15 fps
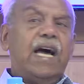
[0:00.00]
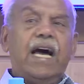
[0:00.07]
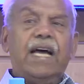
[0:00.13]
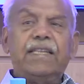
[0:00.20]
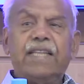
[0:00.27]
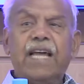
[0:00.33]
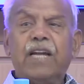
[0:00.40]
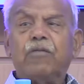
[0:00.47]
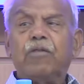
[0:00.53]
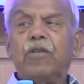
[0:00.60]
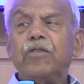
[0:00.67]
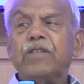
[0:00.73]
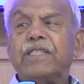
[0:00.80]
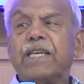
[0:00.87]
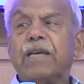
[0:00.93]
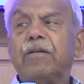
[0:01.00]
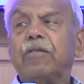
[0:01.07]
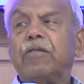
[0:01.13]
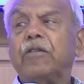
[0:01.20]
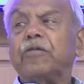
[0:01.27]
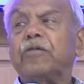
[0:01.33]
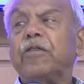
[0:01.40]
And that way will
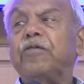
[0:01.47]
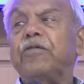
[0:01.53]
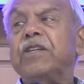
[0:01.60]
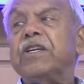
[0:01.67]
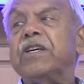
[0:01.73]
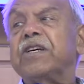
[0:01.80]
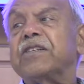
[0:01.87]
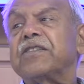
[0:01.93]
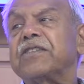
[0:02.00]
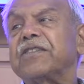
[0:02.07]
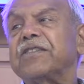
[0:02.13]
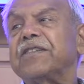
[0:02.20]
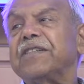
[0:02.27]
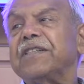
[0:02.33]
save about 50 years